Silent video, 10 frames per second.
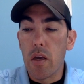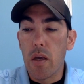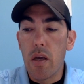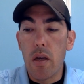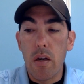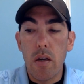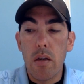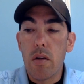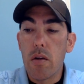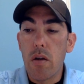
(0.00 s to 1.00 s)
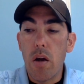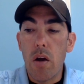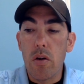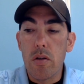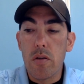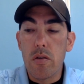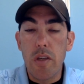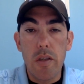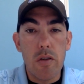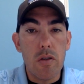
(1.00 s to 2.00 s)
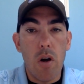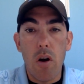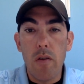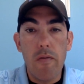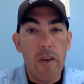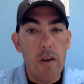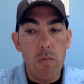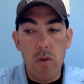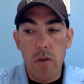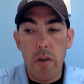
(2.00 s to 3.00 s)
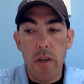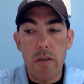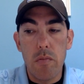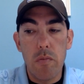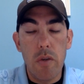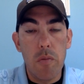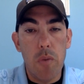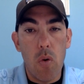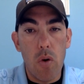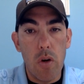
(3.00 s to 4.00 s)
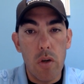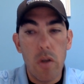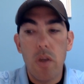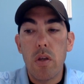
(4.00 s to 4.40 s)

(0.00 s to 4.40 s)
Again, our teachers are available, and that's important.